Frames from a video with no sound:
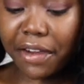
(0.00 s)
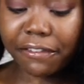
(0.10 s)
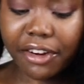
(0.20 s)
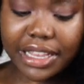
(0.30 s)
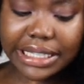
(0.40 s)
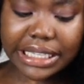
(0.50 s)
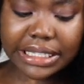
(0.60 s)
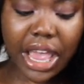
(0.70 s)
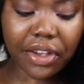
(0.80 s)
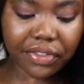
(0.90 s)
friends, is
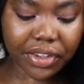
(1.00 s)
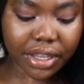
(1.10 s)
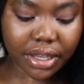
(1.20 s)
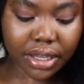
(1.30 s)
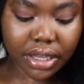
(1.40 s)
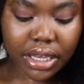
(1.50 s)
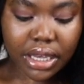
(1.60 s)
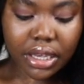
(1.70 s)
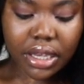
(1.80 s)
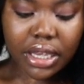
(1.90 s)
heavy.
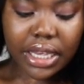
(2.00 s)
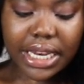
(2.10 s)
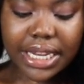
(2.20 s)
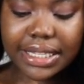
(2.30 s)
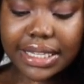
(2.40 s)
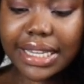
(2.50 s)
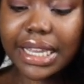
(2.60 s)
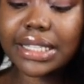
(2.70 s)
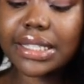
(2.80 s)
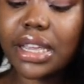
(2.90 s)
And it's a
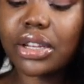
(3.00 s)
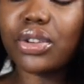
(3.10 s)
size 10.